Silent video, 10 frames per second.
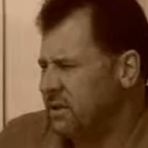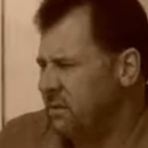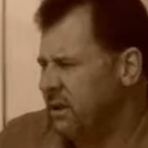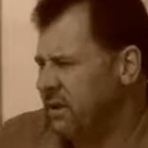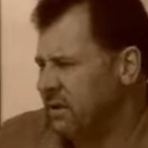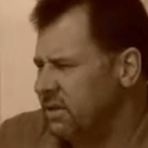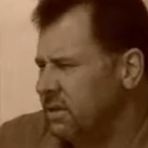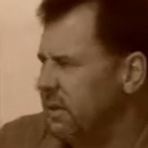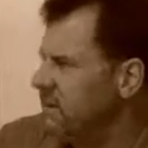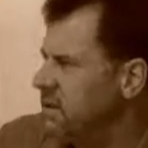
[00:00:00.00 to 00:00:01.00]
a real
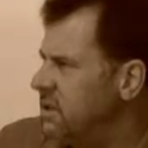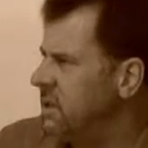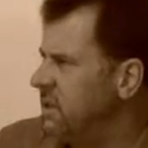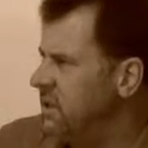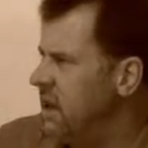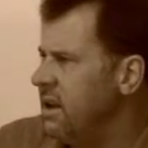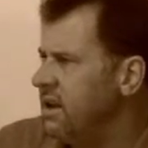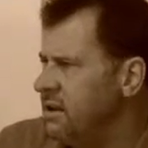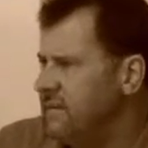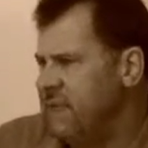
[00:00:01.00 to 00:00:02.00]
service you've got in
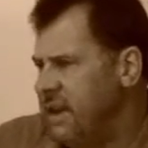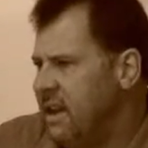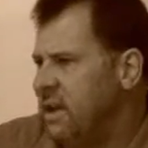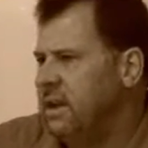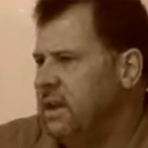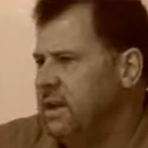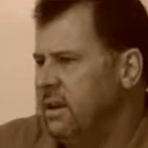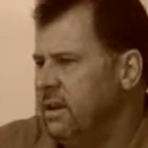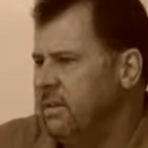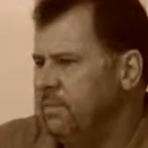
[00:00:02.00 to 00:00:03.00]
this valley.
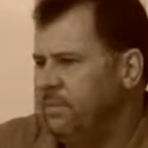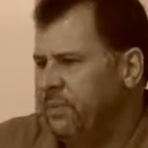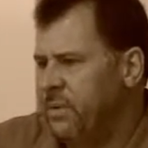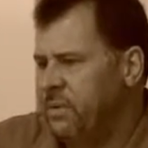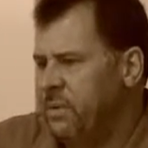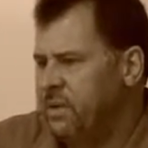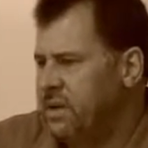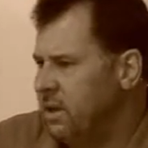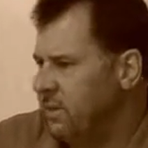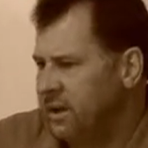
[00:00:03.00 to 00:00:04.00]
Um, we were
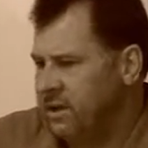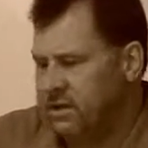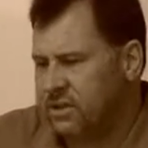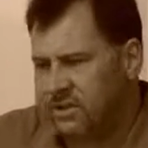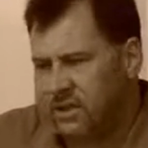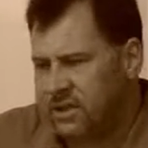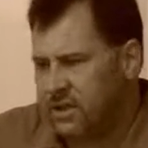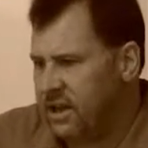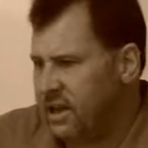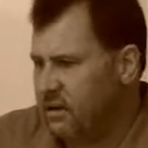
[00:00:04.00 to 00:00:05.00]
talking about your strings
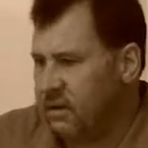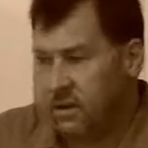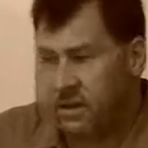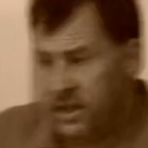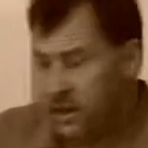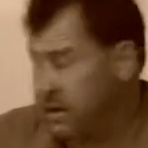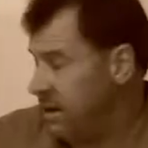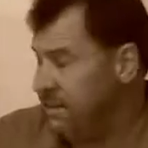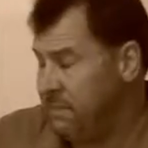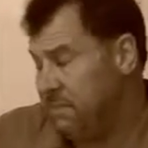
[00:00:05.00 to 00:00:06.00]
and how good they are, and
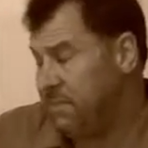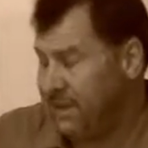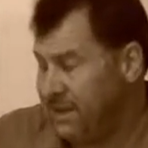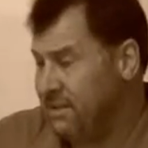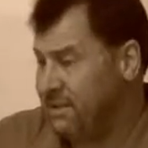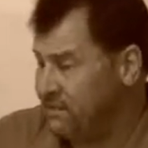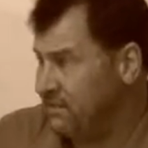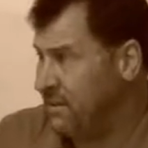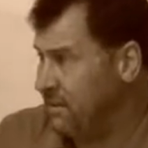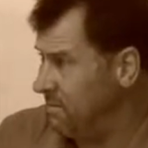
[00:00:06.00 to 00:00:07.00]
I've been playing those
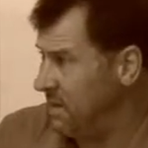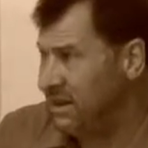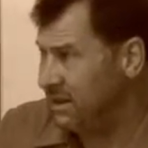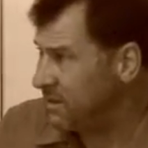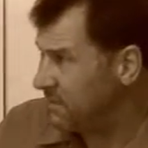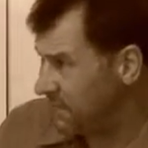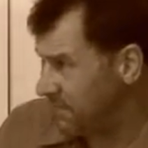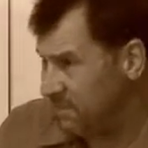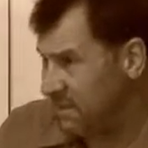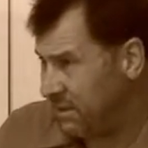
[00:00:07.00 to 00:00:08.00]
Kirk Mangans for
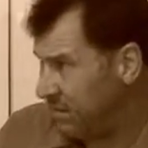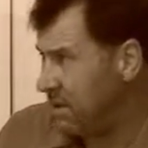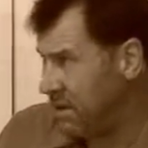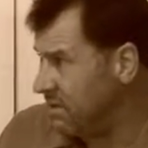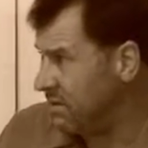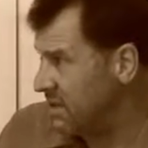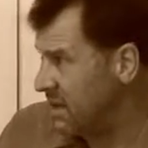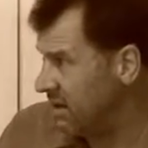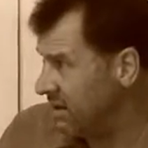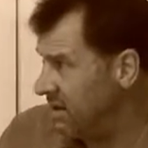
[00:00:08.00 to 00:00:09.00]
about three years
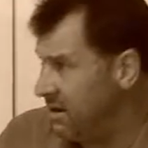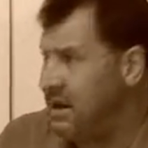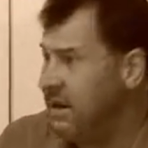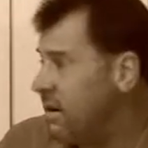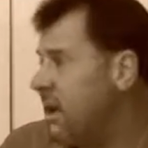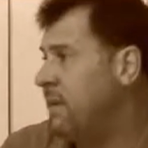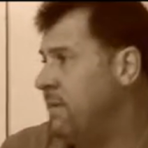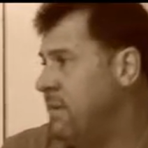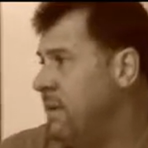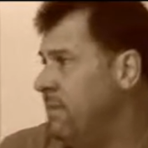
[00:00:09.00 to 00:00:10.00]
now and never had a
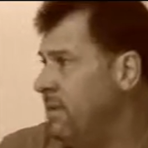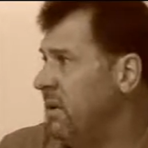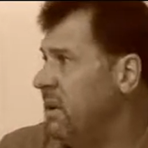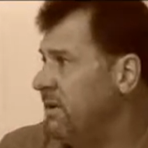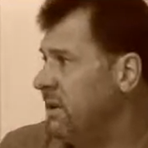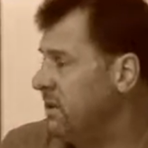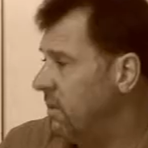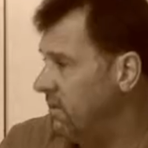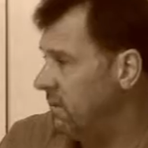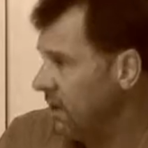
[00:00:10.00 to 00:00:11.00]
problem. Love the
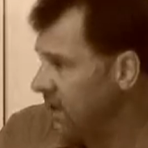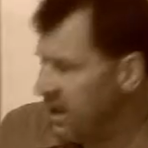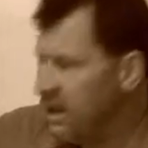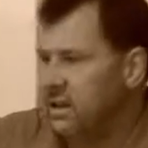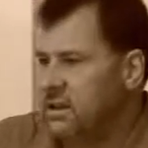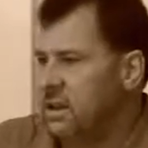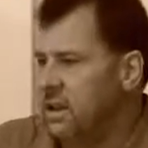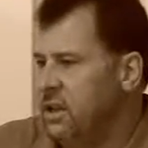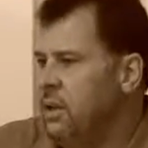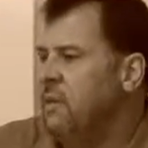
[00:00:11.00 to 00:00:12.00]
tone. There's a
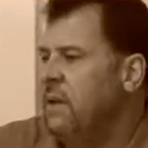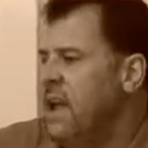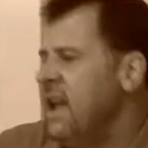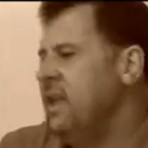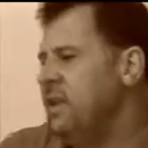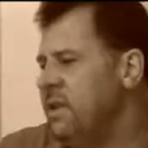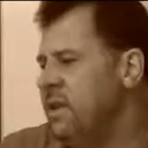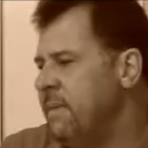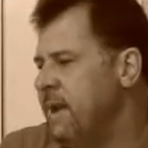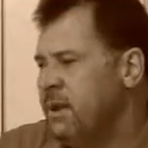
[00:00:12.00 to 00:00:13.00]
lot you. The one
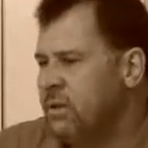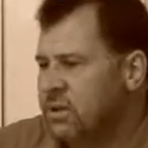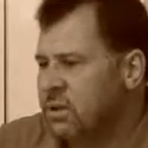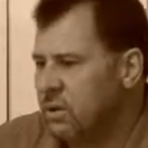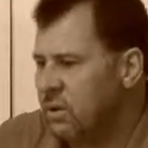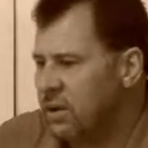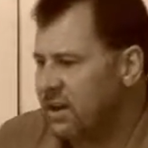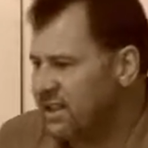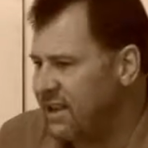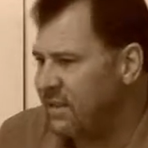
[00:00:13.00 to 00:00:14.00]
thing about your store
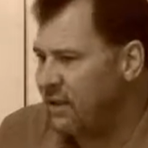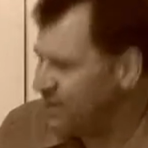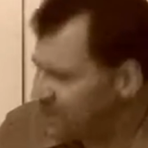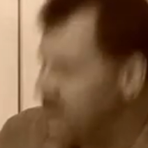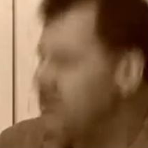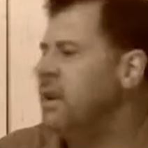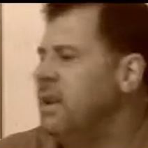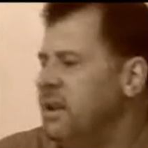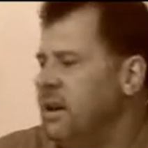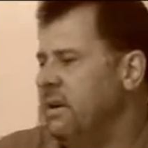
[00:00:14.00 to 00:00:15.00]
is I've always gone
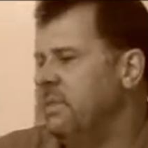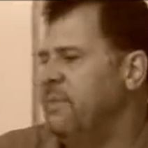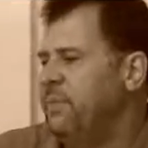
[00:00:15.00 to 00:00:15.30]
in there